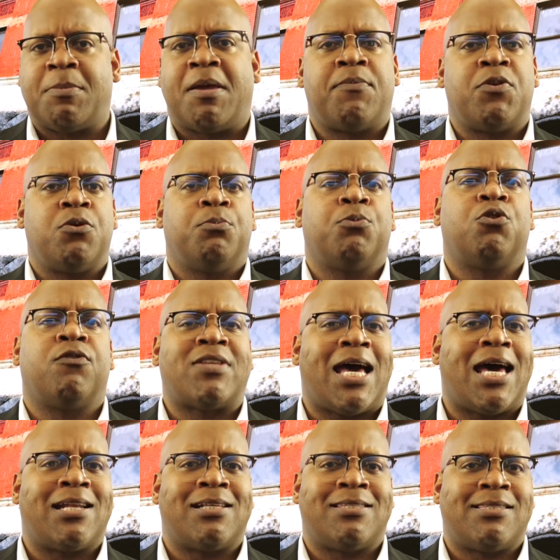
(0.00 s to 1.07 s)
Maybe you moved
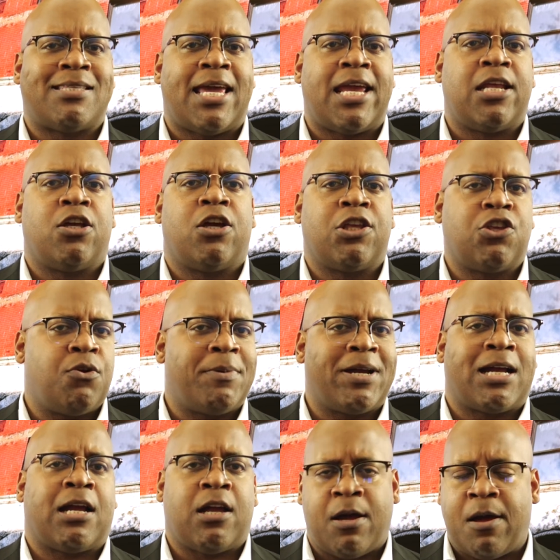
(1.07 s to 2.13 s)
out of state and you're